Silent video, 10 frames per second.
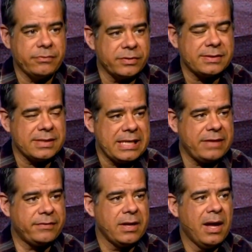
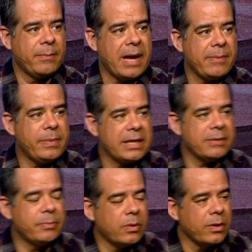received by
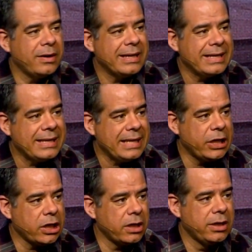being born
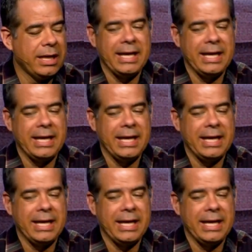here